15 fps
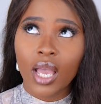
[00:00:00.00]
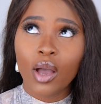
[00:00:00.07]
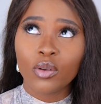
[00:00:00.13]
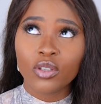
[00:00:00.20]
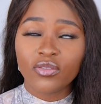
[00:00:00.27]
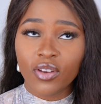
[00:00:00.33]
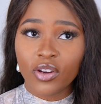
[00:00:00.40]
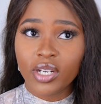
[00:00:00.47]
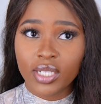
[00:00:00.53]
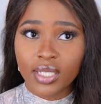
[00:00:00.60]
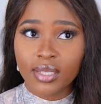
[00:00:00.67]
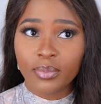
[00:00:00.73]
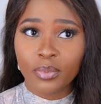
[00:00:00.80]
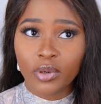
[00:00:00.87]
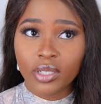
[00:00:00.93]
I was very
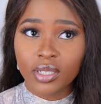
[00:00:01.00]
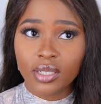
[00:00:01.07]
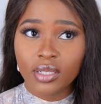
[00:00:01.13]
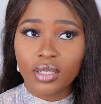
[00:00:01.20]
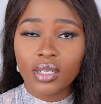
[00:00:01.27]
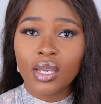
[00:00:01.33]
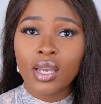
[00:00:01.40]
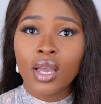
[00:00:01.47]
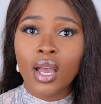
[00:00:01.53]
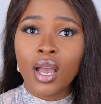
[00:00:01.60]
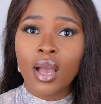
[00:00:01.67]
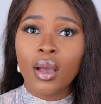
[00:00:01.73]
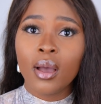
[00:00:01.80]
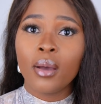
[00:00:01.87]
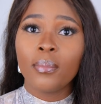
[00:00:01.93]
disappointed
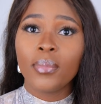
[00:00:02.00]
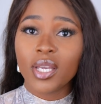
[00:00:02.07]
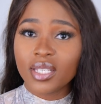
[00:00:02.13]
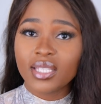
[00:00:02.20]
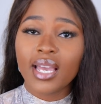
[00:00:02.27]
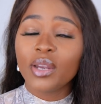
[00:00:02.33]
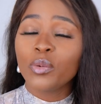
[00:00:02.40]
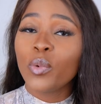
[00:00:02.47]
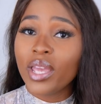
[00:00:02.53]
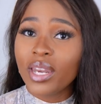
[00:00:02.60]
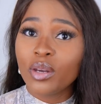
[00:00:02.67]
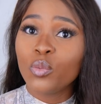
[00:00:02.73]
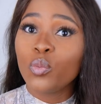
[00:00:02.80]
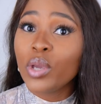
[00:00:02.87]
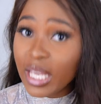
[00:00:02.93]
because I'd
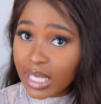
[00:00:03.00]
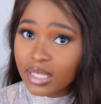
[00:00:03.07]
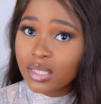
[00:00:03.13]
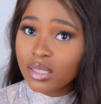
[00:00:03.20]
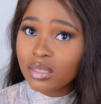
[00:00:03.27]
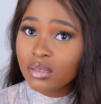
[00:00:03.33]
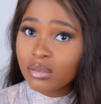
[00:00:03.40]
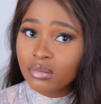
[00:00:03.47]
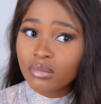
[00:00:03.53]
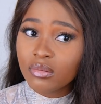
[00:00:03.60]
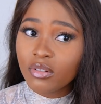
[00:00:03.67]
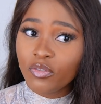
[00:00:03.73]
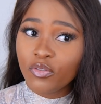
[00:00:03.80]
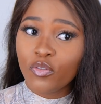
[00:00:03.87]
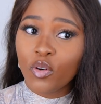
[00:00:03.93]
waited weeks
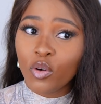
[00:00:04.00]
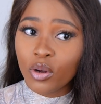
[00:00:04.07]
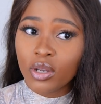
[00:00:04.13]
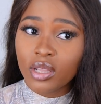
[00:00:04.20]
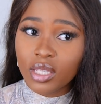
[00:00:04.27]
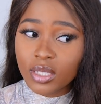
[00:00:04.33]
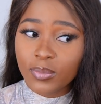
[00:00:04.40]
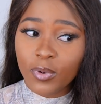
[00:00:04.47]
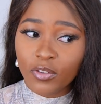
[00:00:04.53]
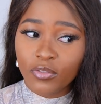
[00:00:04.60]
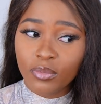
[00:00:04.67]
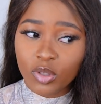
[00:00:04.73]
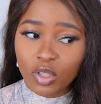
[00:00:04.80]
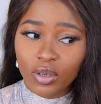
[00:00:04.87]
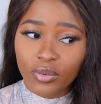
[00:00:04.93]
for this
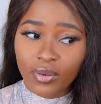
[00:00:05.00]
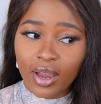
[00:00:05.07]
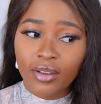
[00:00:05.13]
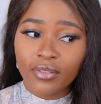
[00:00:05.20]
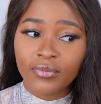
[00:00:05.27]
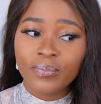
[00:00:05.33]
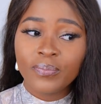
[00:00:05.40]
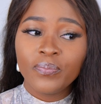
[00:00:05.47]
perfume to arrive.